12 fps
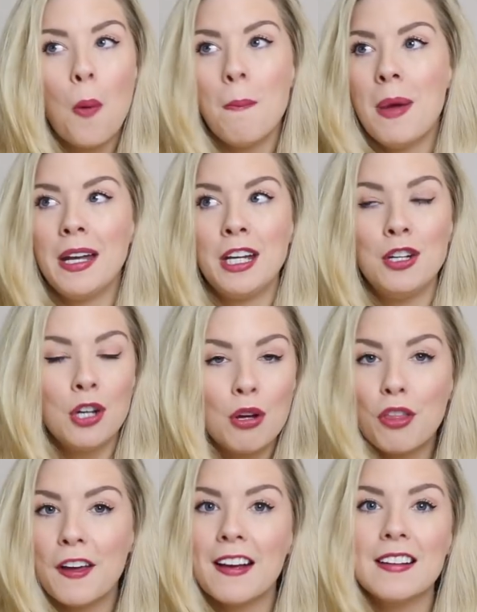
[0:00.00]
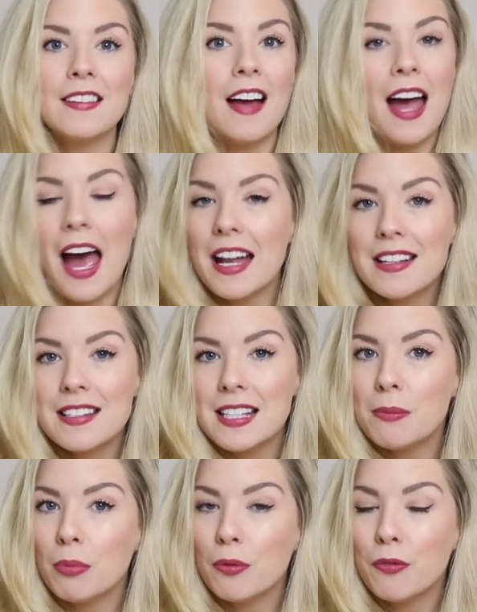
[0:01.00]
many new things that I hadn't
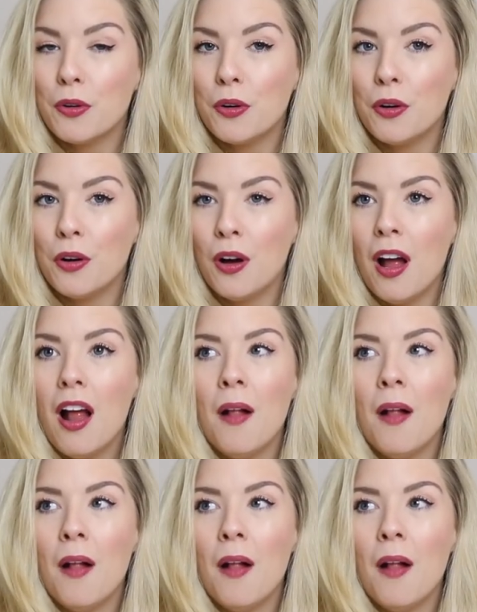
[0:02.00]
seen before.